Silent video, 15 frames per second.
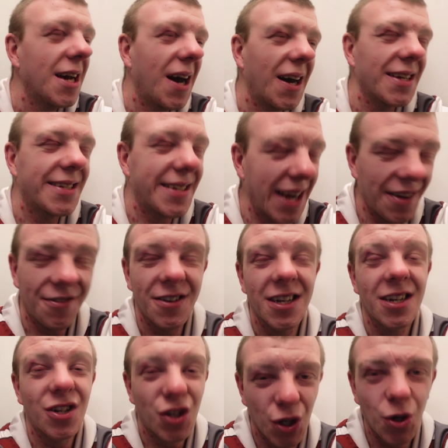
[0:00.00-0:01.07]
I
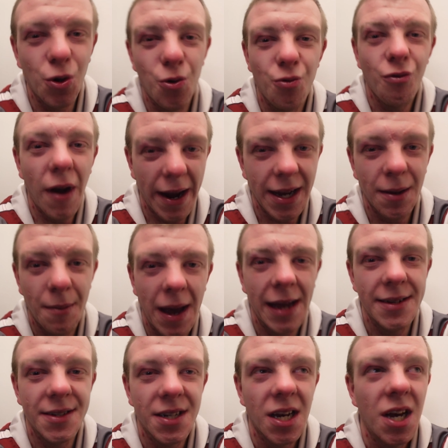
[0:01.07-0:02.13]
definitely do
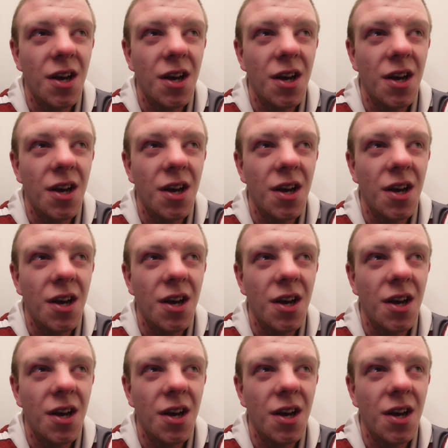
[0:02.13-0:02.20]
recommend